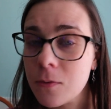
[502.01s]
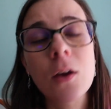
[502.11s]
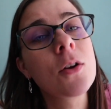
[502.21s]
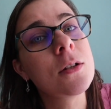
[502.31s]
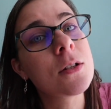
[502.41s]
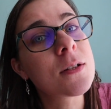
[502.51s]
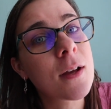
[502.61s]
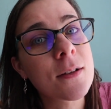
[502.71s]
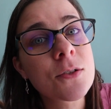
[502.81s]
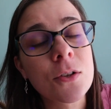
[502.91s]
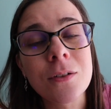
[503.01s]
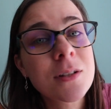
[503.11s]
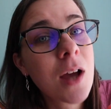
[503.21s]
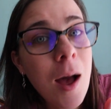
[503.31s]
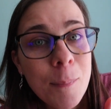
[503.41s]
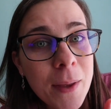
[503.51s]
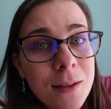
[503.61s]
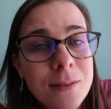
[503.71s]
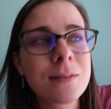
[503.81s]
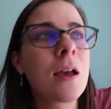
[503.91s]
They couldn't discuss certain
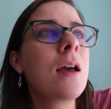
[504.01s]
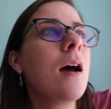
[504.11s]
topics.